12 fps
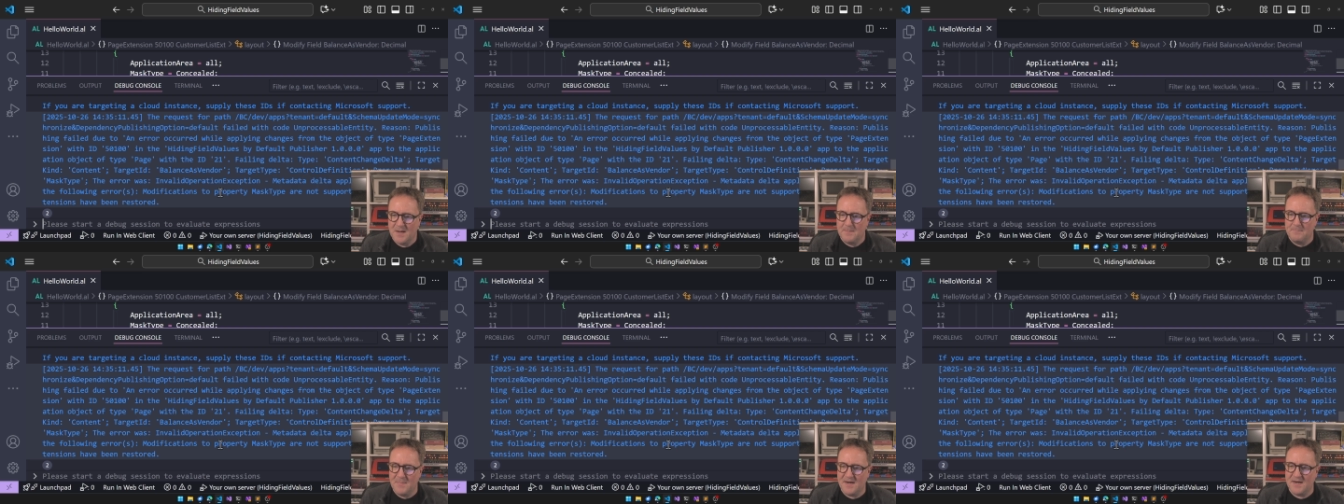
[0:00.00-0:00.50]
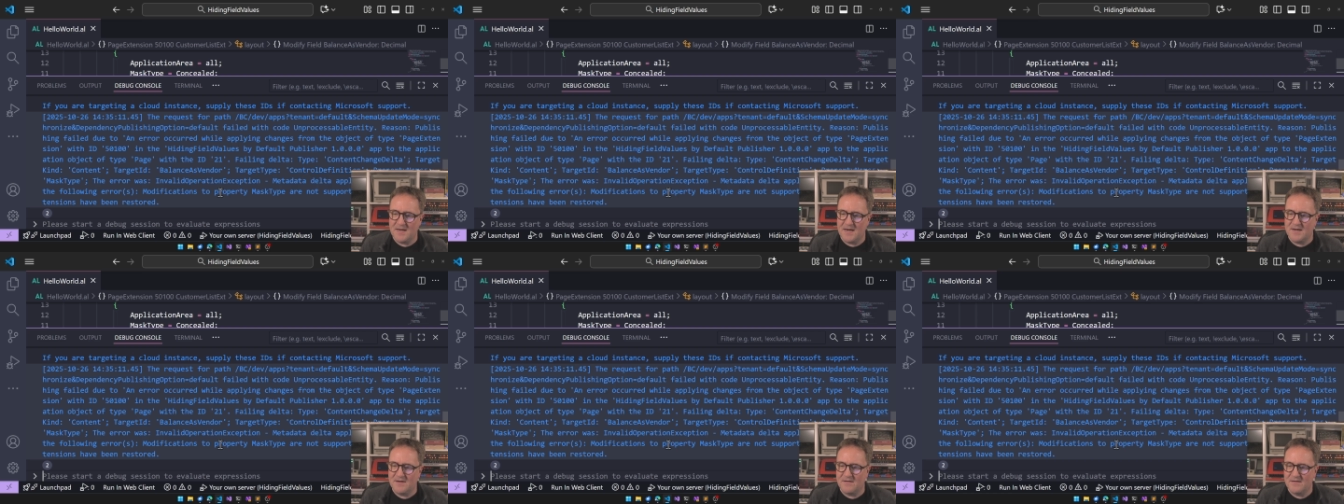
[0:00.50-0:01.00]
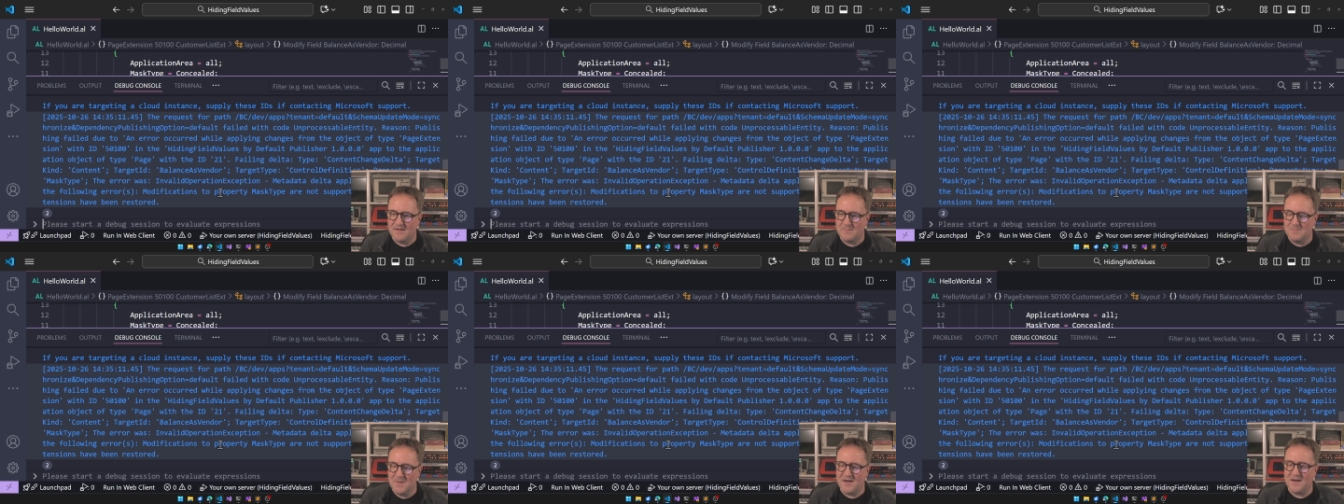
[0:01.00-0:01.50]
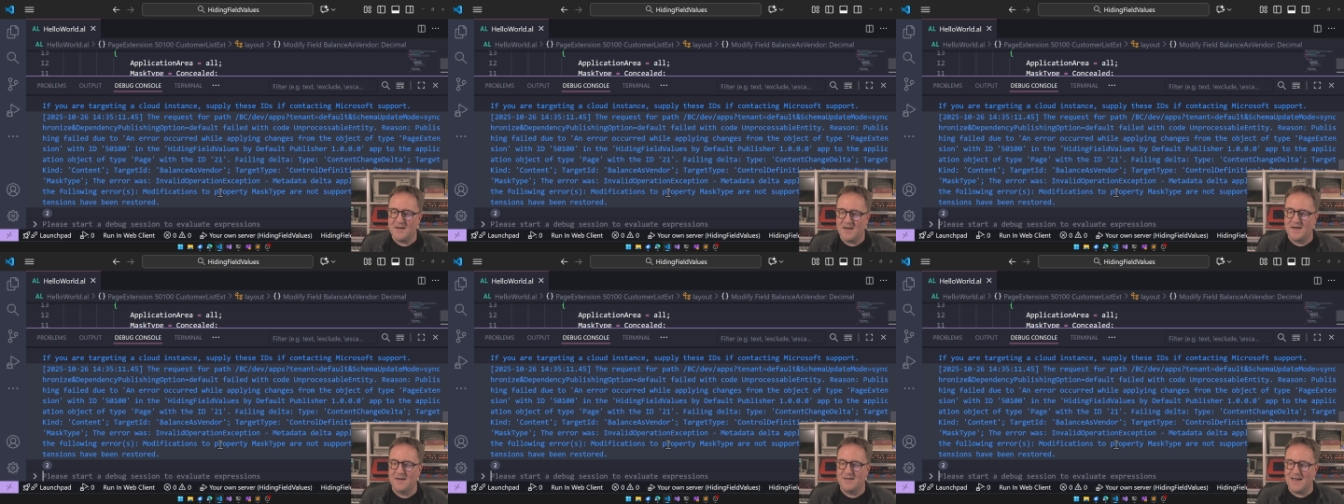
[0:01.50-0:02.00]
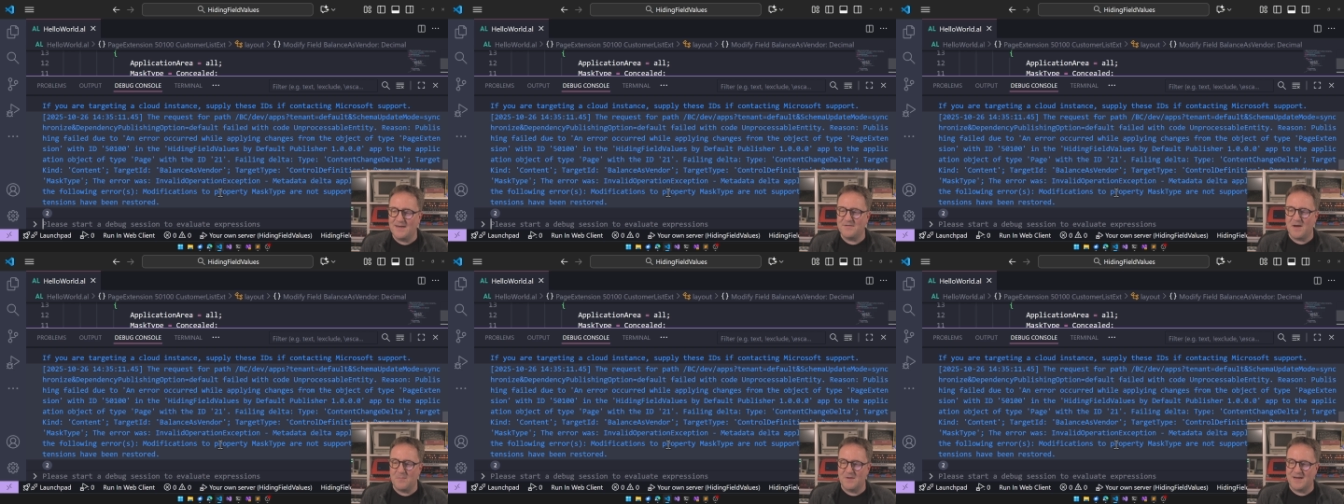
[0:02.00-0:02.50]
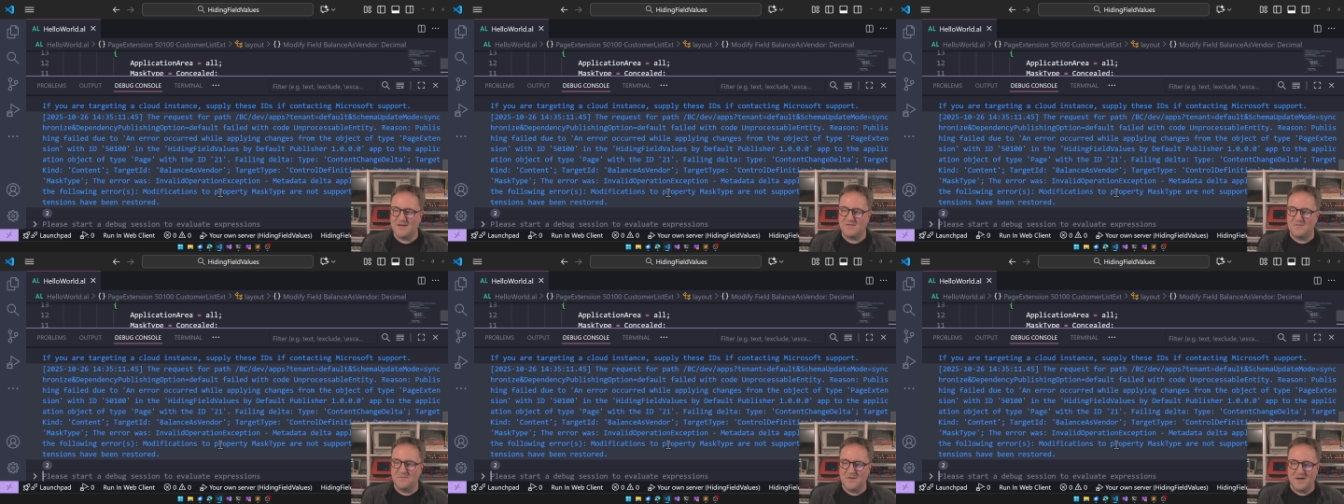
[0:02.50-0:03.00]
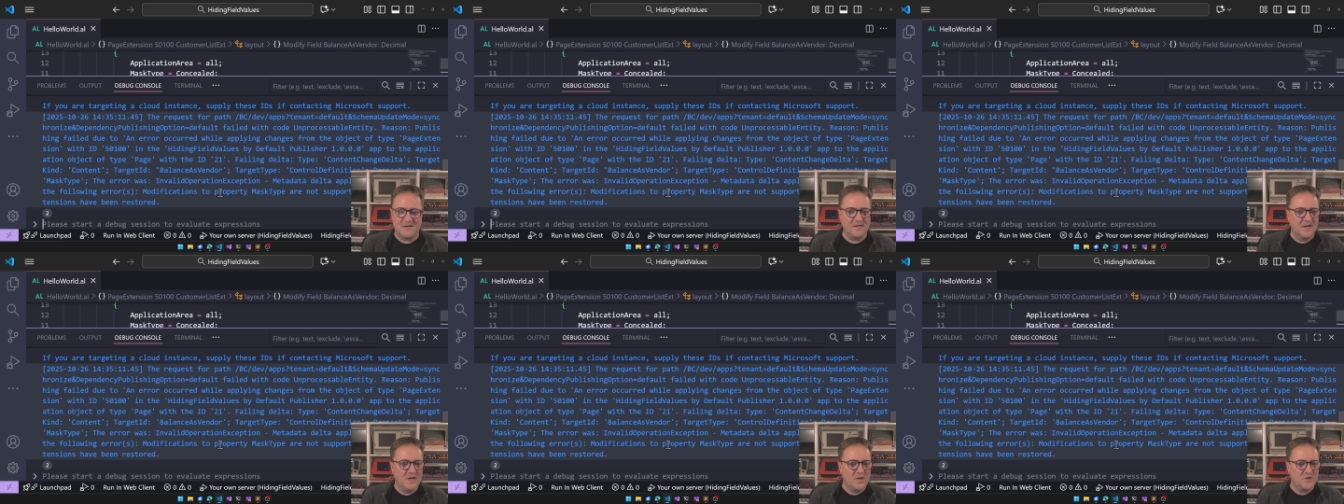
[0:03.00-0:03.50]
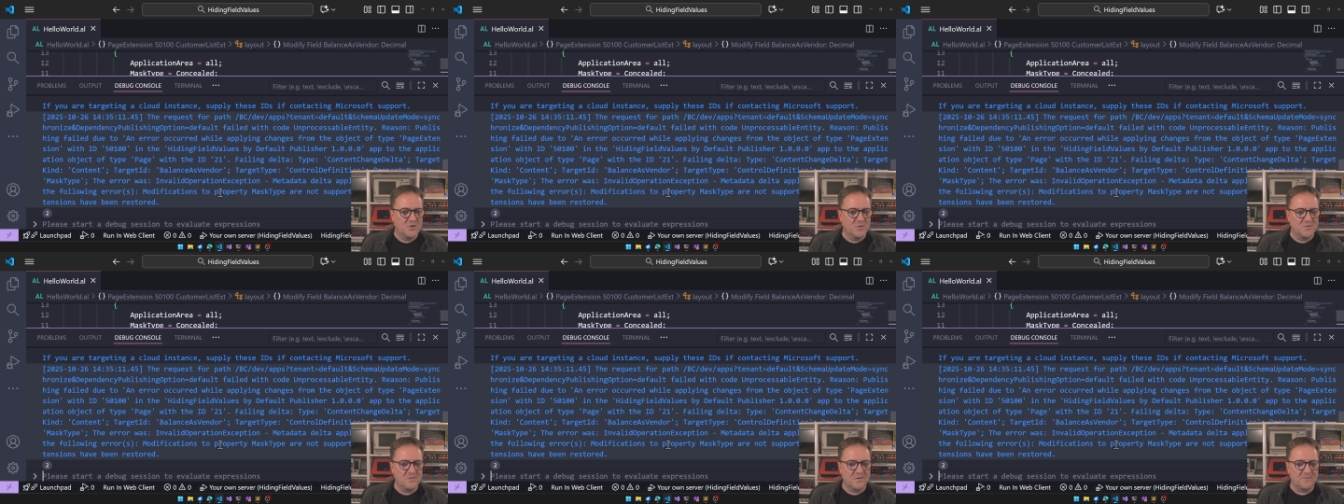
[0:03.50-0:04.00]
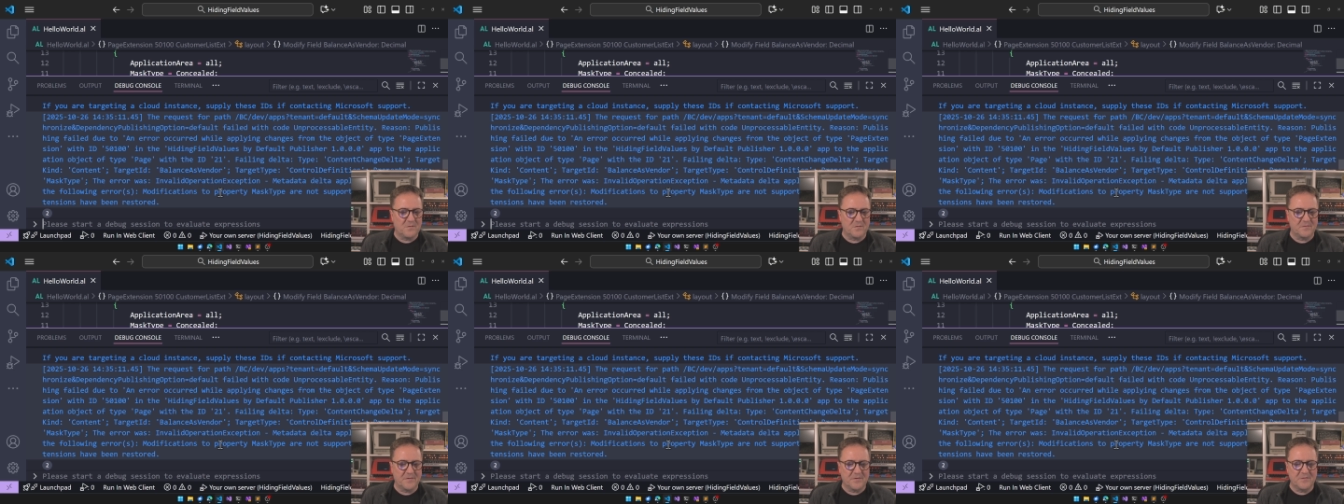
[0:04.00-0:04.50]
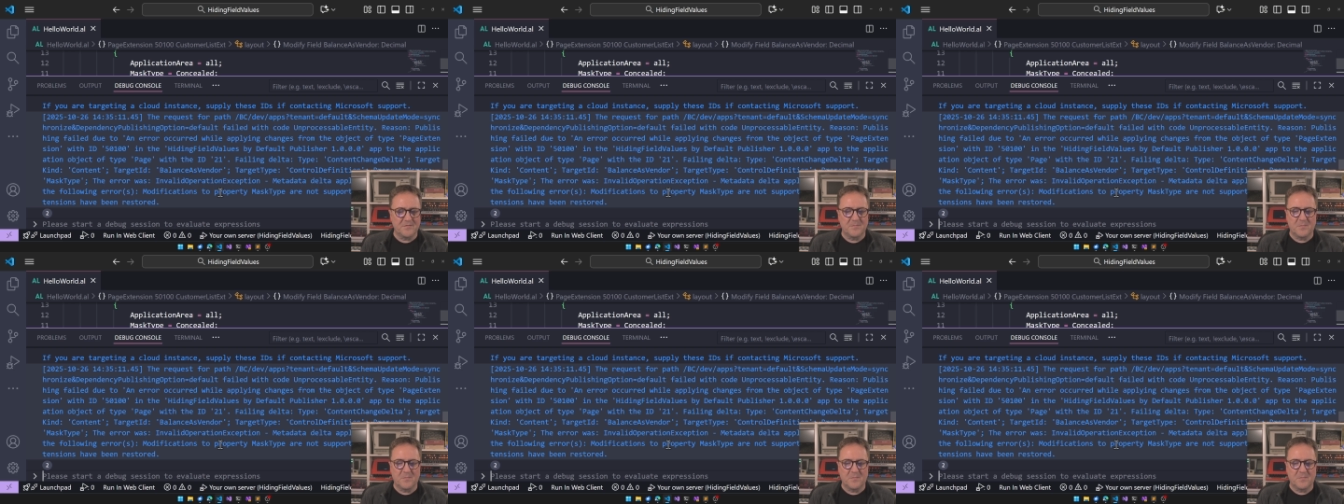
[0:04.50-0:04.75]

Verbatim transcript: Metadata metadata delta application failed due to the following errors.